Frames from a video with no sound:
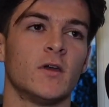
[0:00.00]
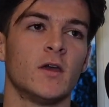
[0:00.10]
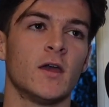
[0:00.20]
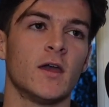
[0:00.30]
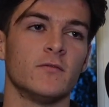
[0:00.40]

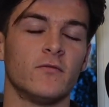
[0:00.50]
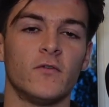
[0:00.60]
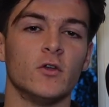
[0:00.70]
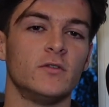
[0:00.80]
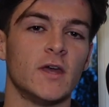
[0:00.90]
and
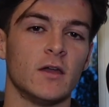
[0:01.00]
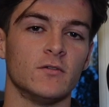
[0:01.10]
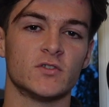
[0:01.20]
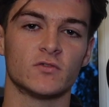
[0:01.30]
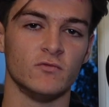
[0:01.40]
food there
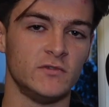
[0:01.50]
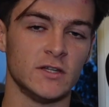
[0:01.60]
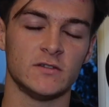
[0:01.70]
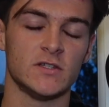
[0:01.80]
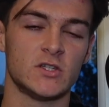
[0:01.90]
is just
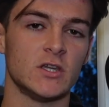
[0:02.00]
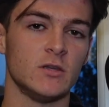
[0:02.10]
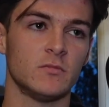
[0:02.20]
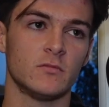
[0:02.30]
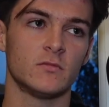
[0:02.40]
ridiculously
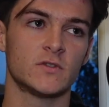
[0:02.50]
cheap.